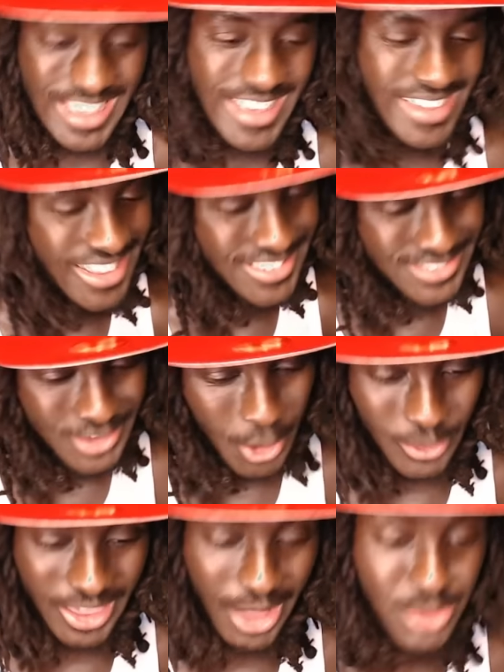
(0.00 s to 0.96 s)
Let's
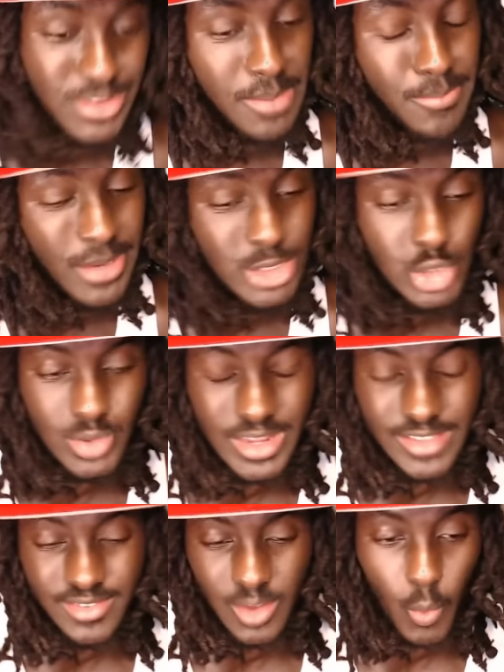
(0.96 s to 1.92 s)
go. Kelsey Mitchell,
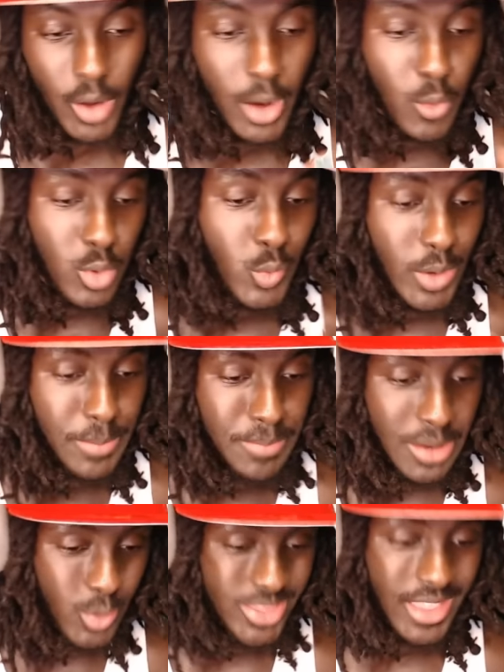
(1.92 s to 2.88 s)
listen, where would we
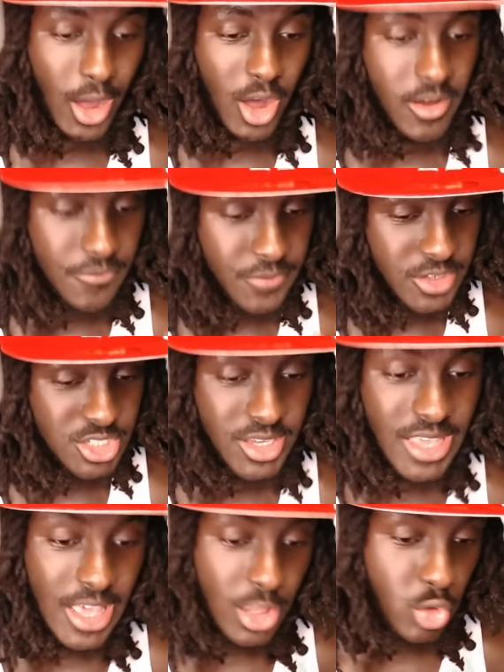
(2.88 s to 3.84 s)
be without her
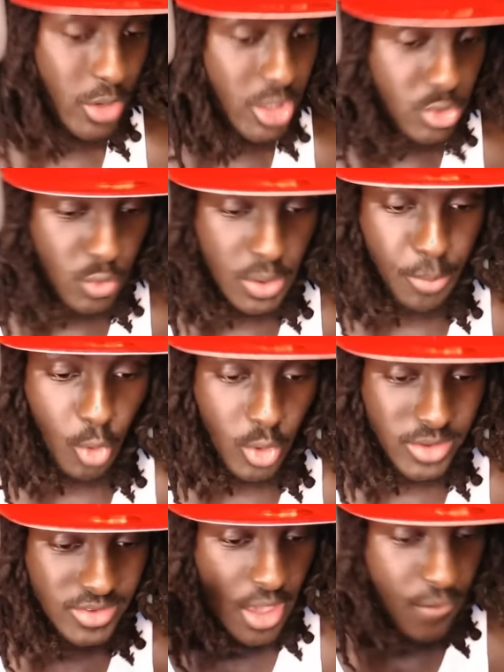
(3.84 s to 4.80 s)
efficient 23
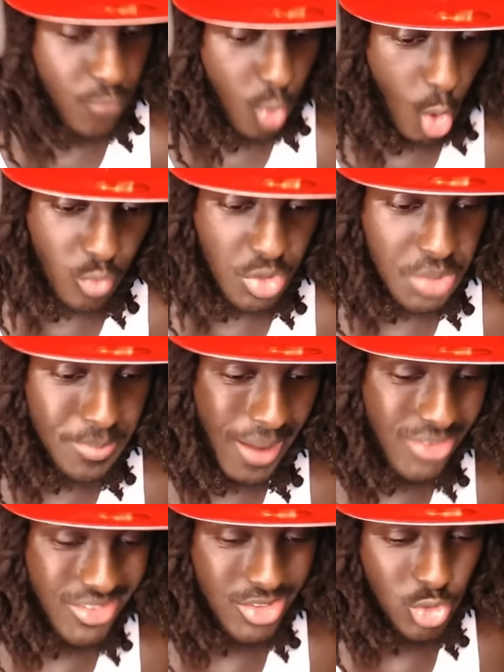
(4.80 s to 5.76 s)
points, 4
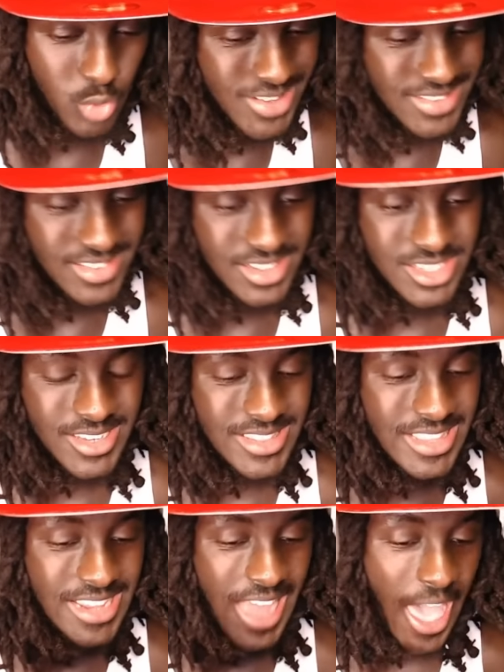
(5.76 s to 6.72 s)
rebounds, and 3 assists? She
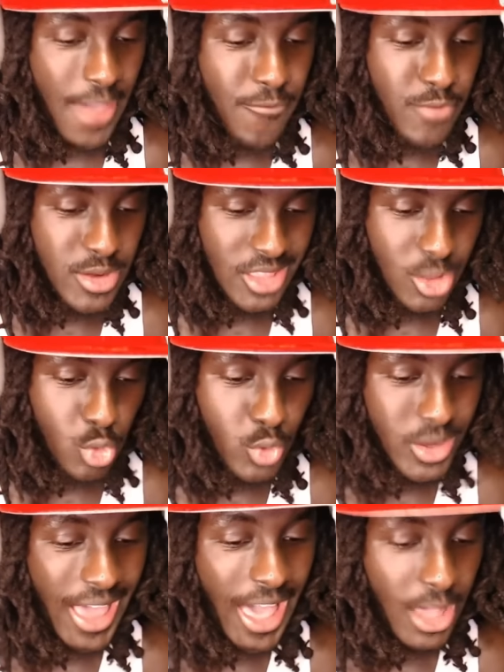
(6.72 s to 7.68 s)
did everything you
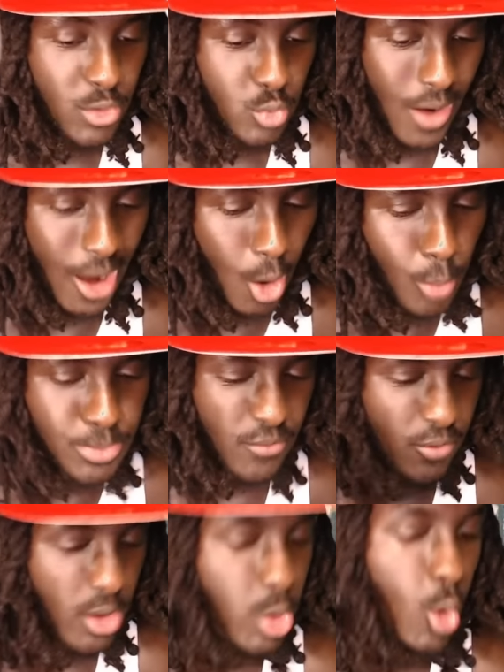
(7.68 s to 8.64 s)
could ask for. I hope the
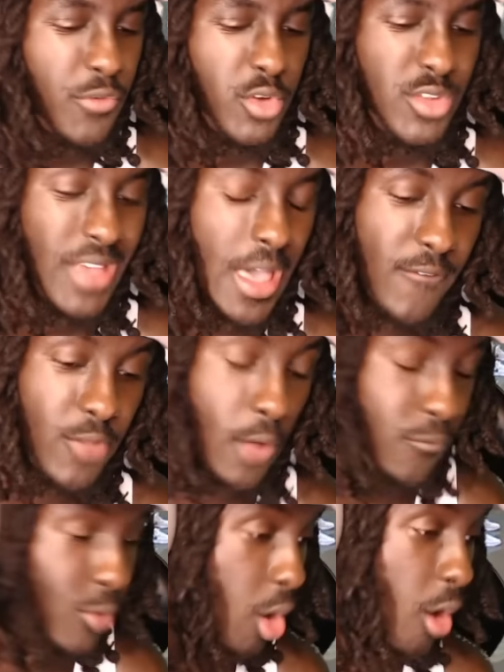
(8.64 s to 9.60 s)
front
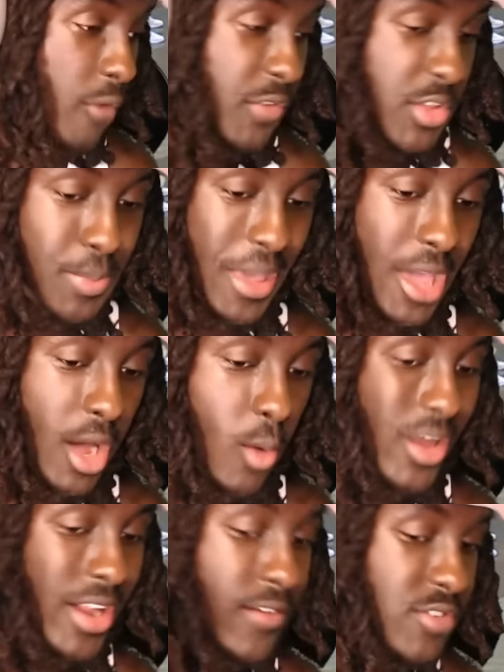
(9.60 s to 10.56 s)
office pay her
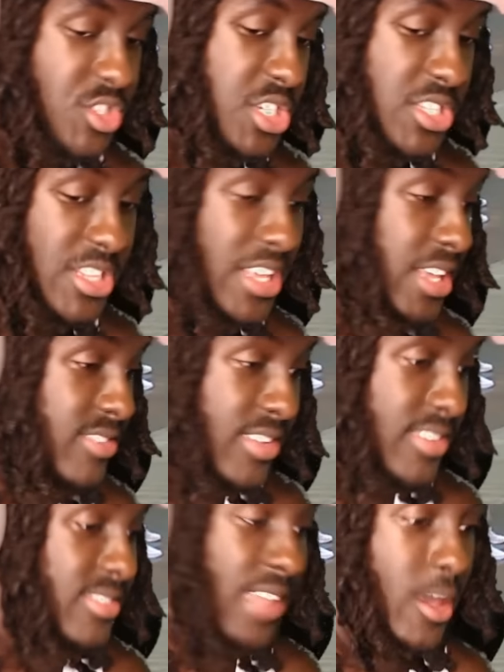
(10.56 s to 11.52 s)
whatever she needs
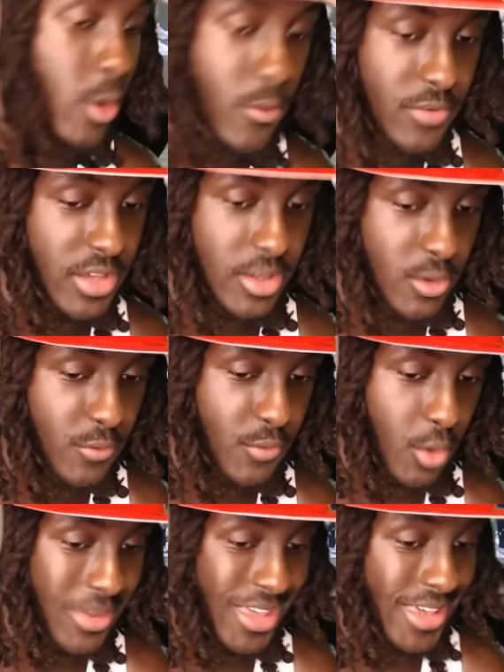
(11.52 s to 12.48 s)
to stay over here, you
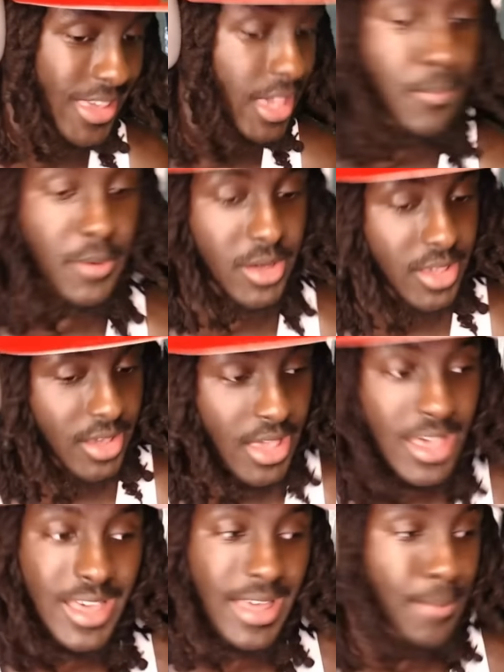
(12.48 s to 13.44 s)
feel me, and keep her here
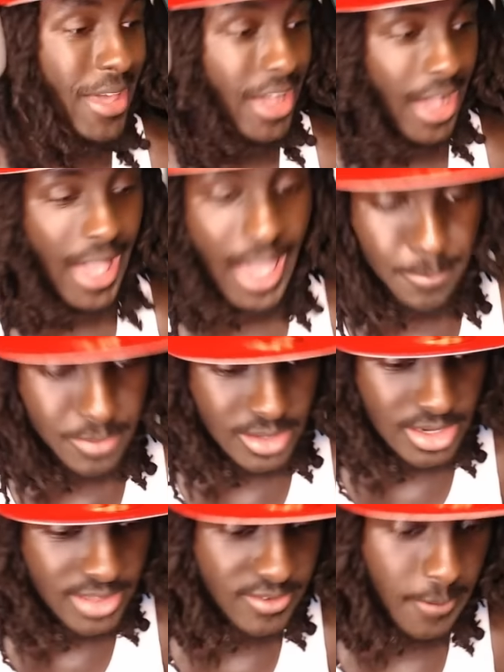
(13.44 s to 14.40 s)
and make her happy.
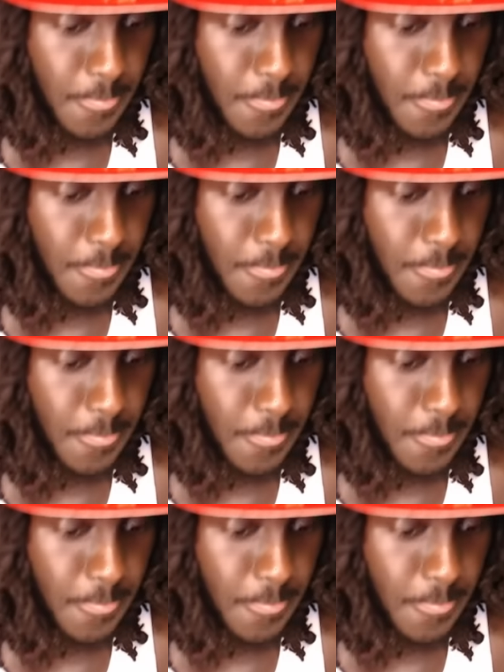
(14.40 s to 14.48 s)
Listen,